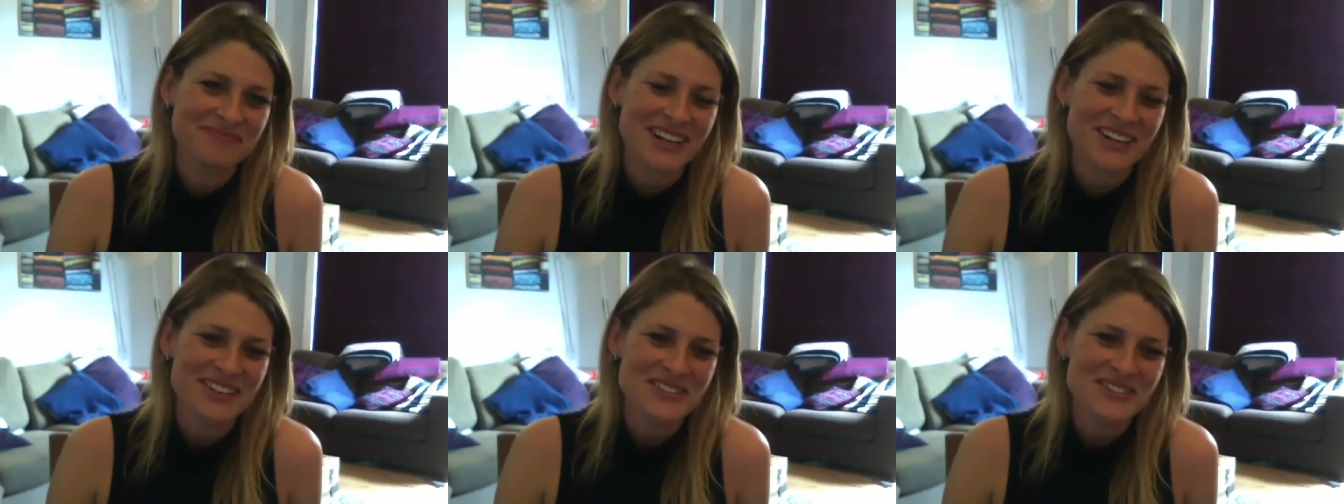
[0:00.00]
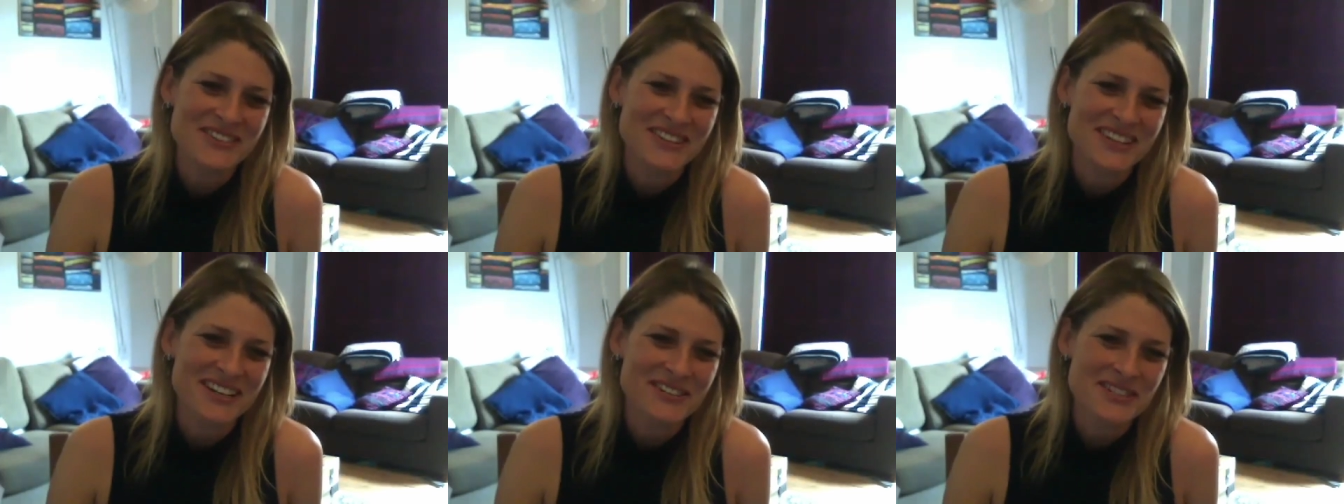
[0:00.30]

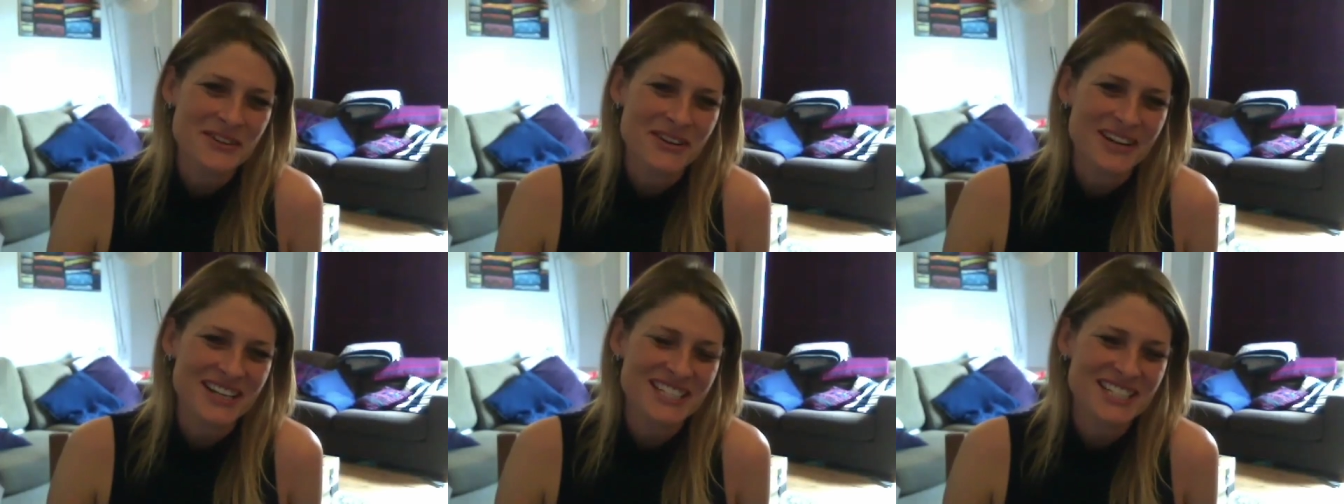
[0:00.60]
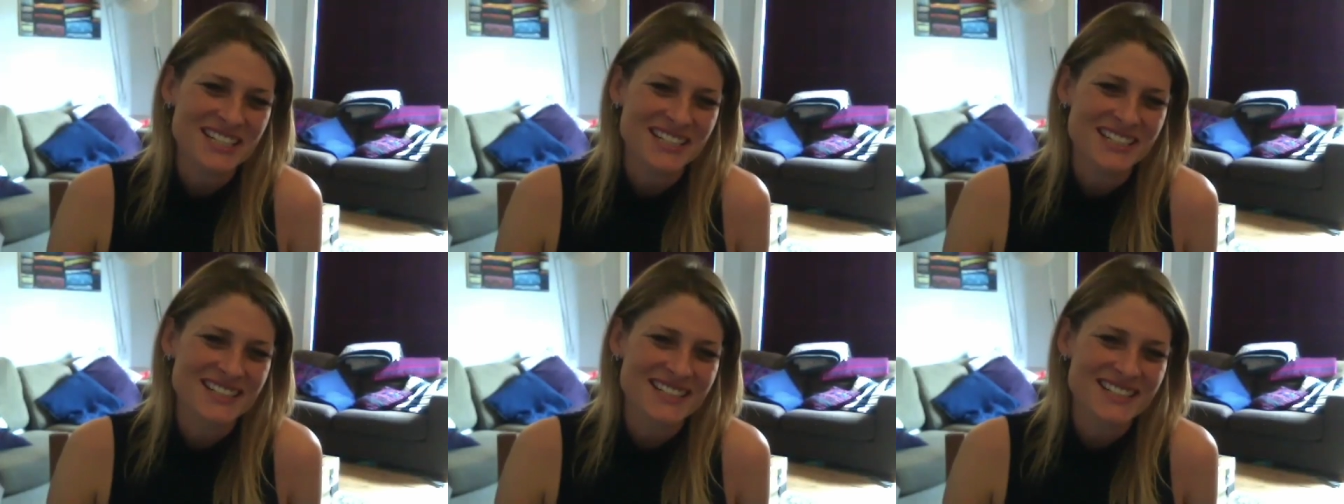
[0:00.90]
answering those
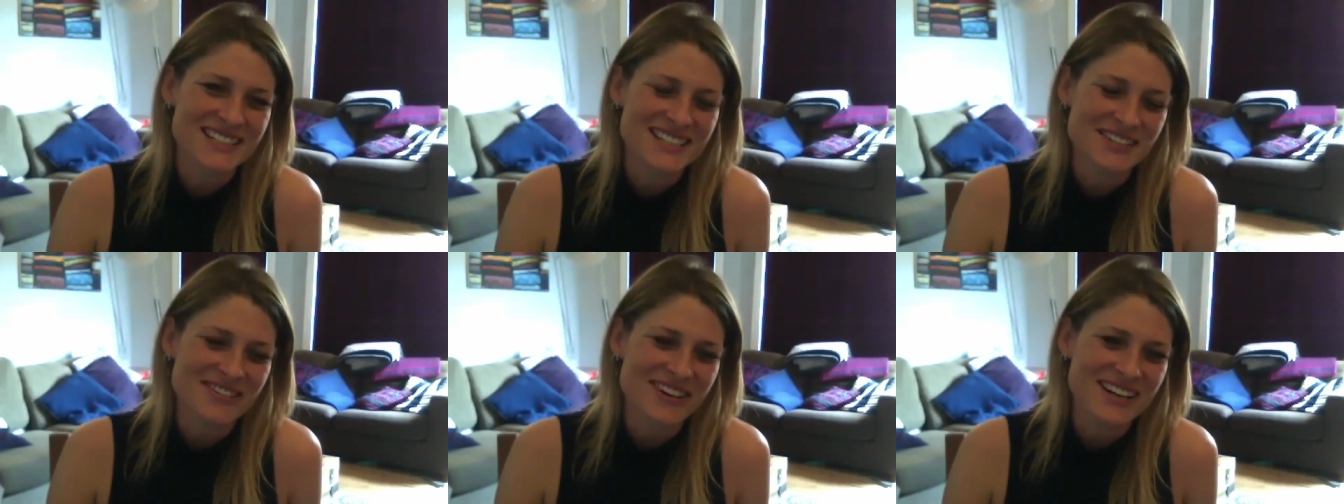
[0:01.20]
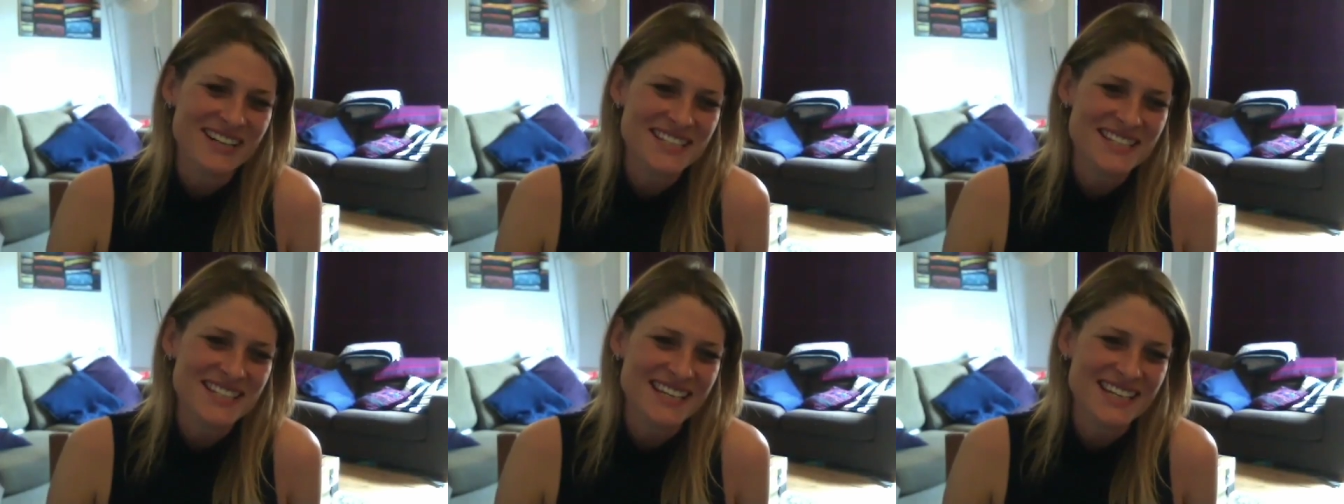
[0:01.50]
questions. It's great
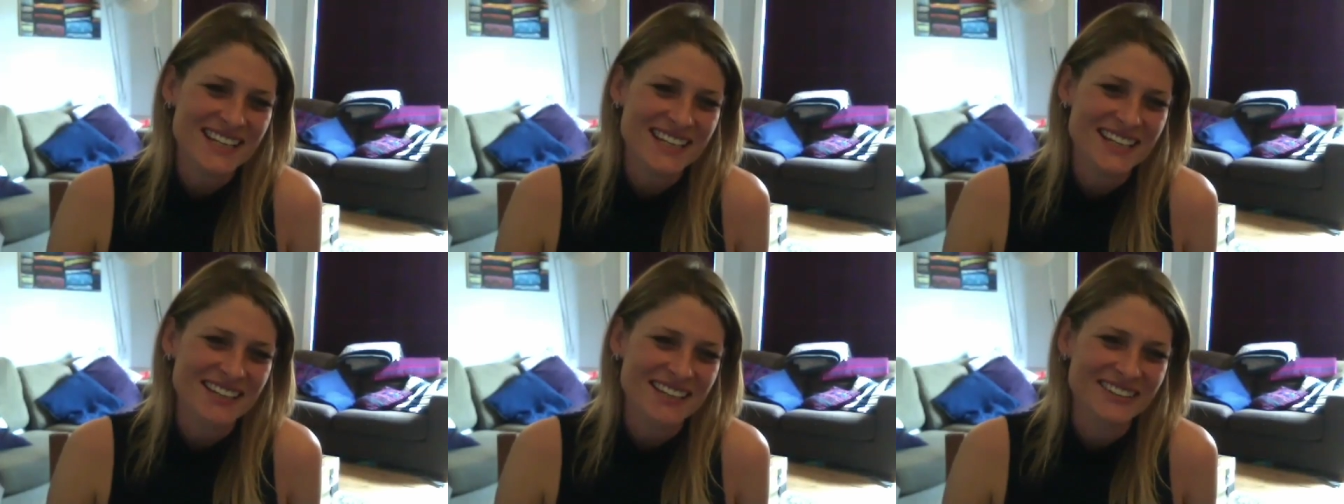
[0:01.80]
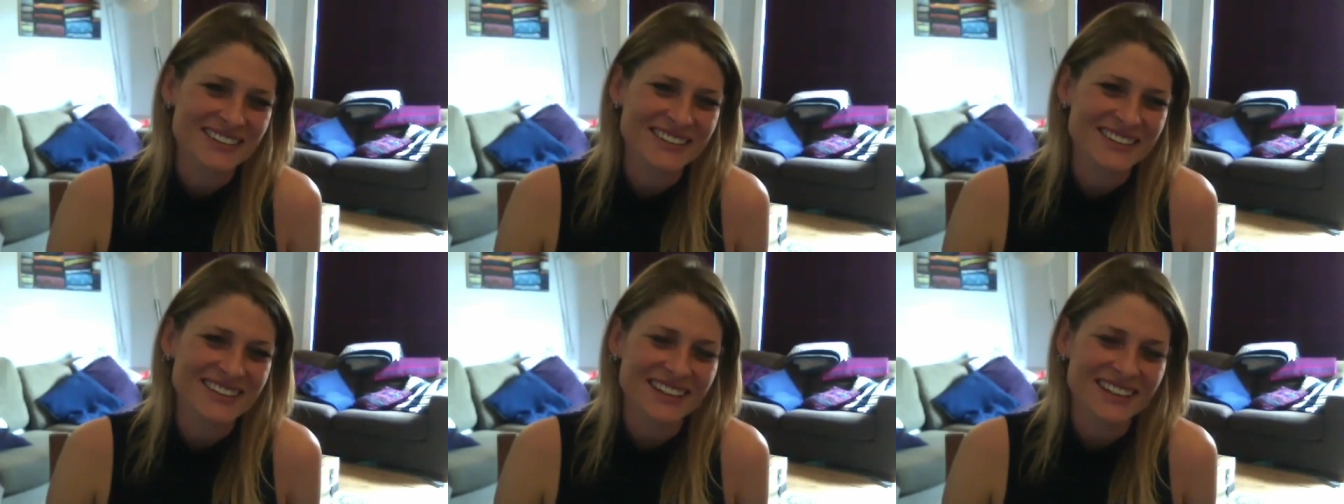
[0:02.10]
to see you.